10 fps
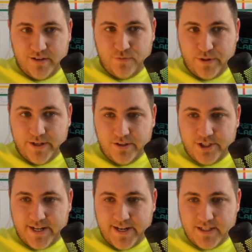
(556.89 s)
40 Hill
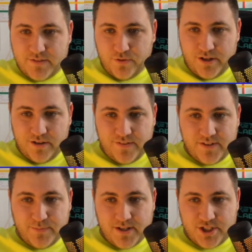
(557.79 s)
Giants, 40 to
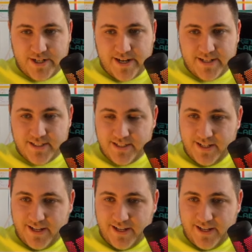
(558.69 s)
50 Moss Giants,